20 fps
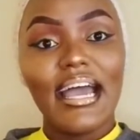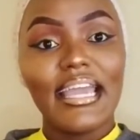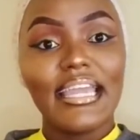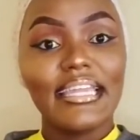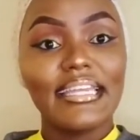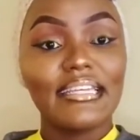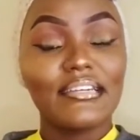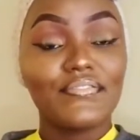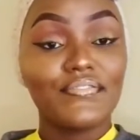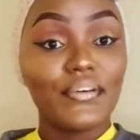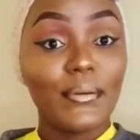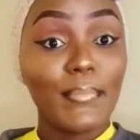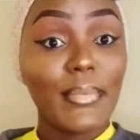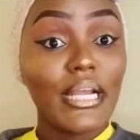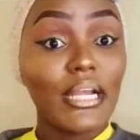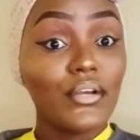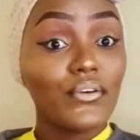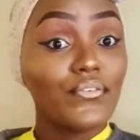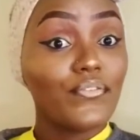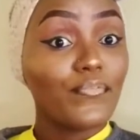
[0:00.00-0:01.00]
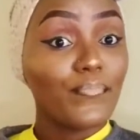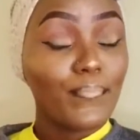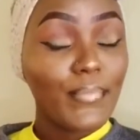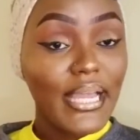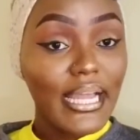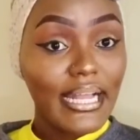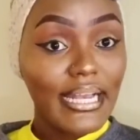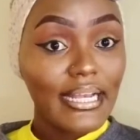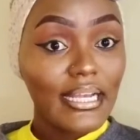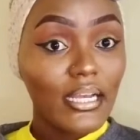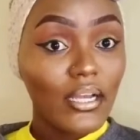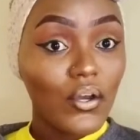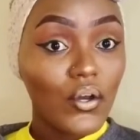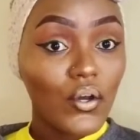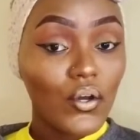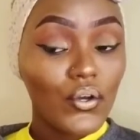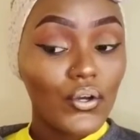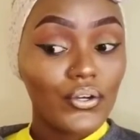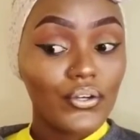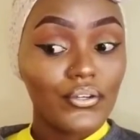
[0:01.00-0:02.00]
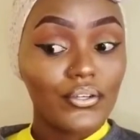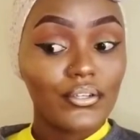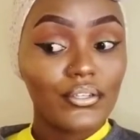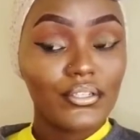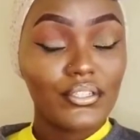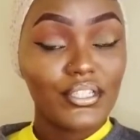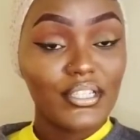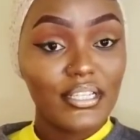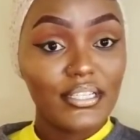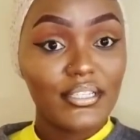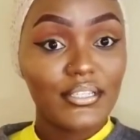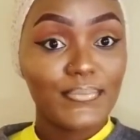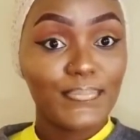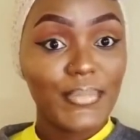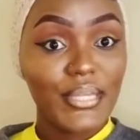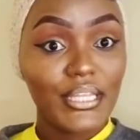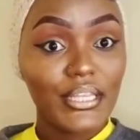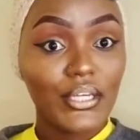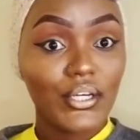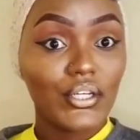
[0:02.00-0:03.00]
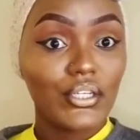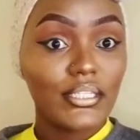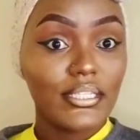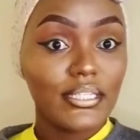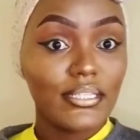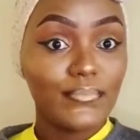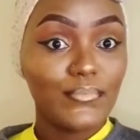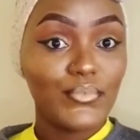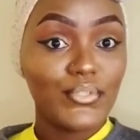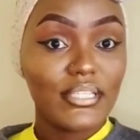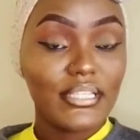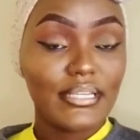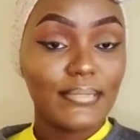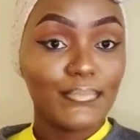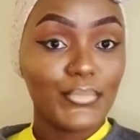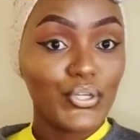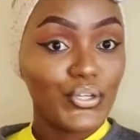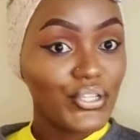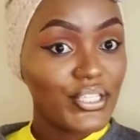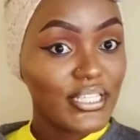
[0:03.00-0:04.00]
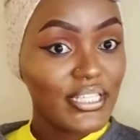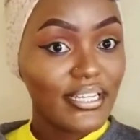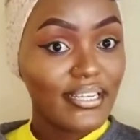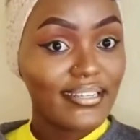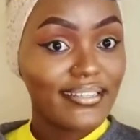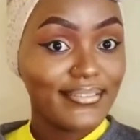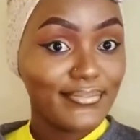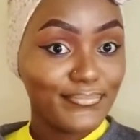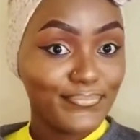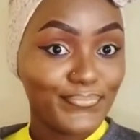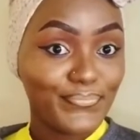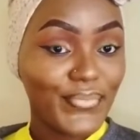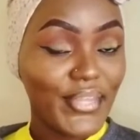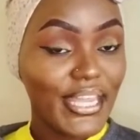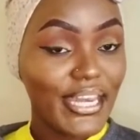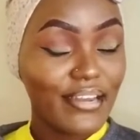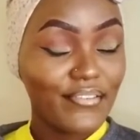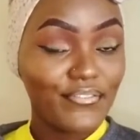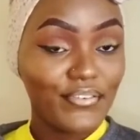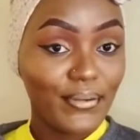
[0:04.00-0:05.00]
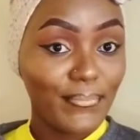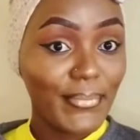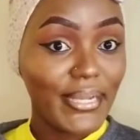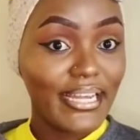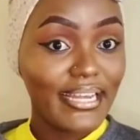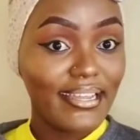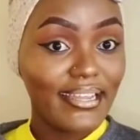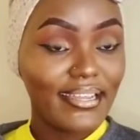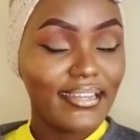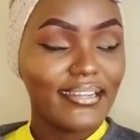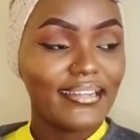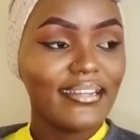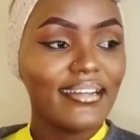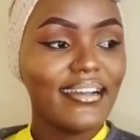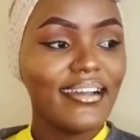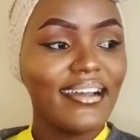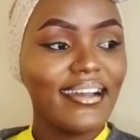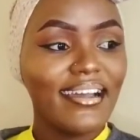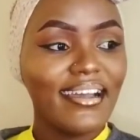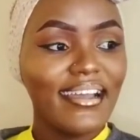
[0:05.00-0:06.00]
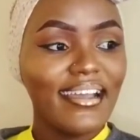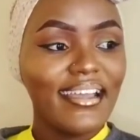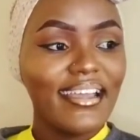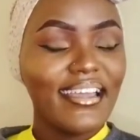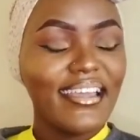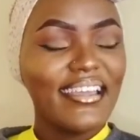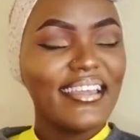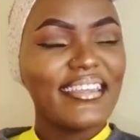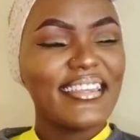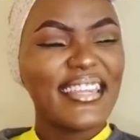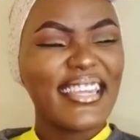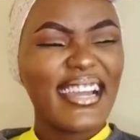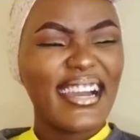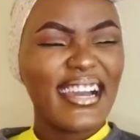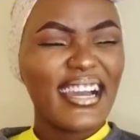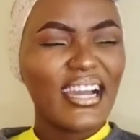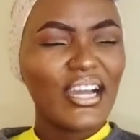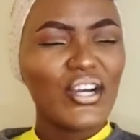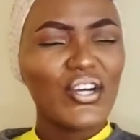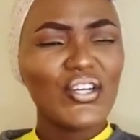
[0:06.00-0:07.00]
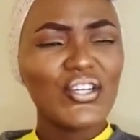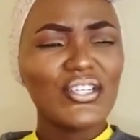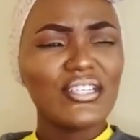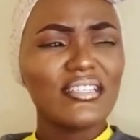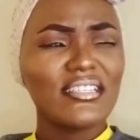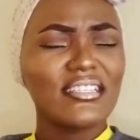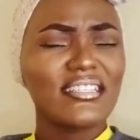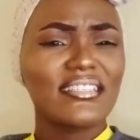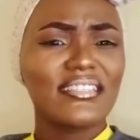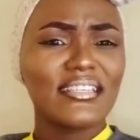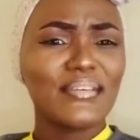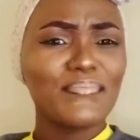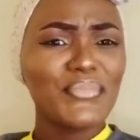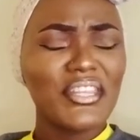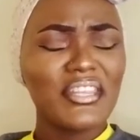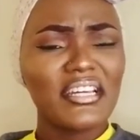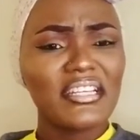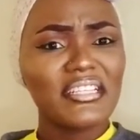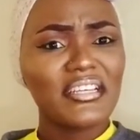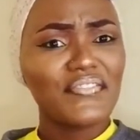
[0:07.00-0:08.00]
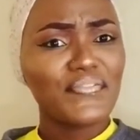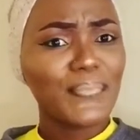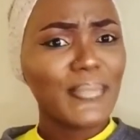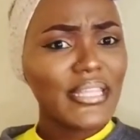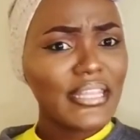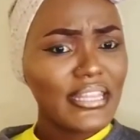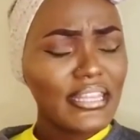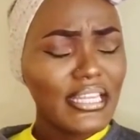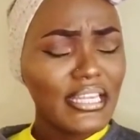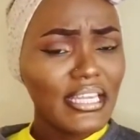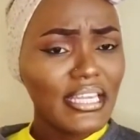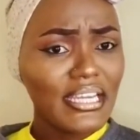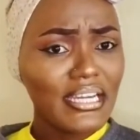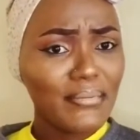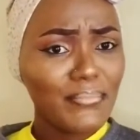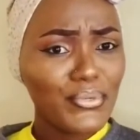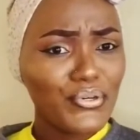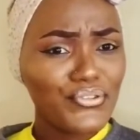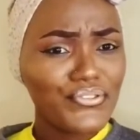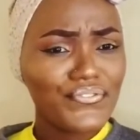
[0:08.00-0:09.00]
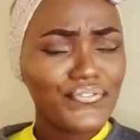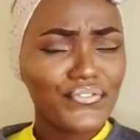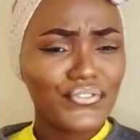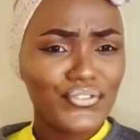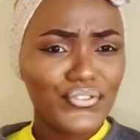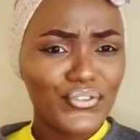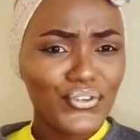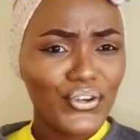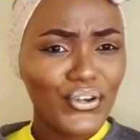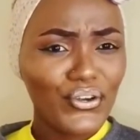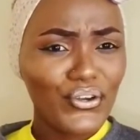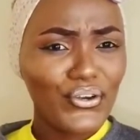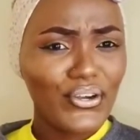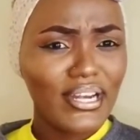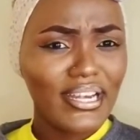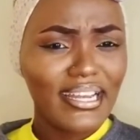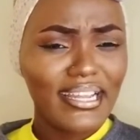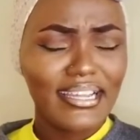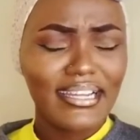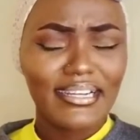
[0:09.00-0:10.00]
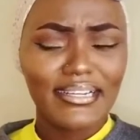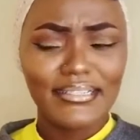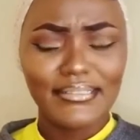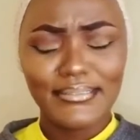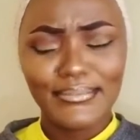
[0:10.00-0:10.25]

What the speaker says: in a family of male, or just being the only Muslim daughter in a family. Yeah, because it's something that I've been thinking about for so long, like